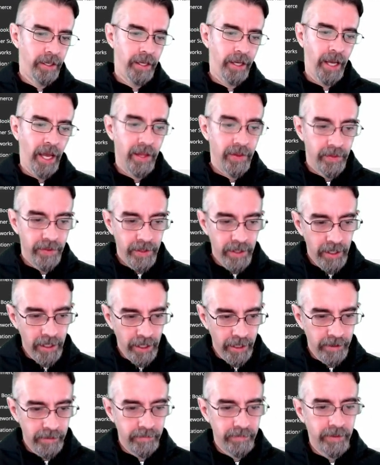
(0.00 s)
And
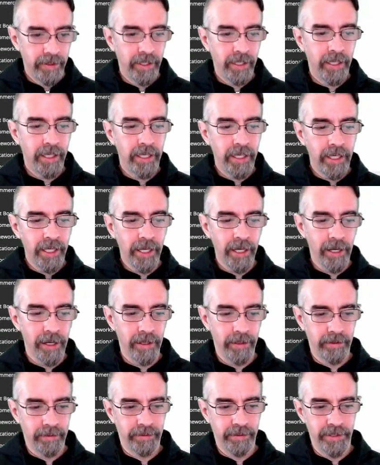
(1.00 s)
then
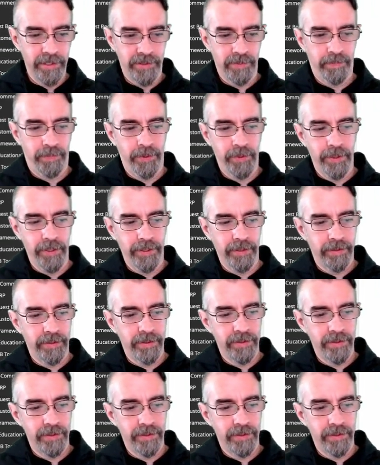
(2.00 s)
here, let's put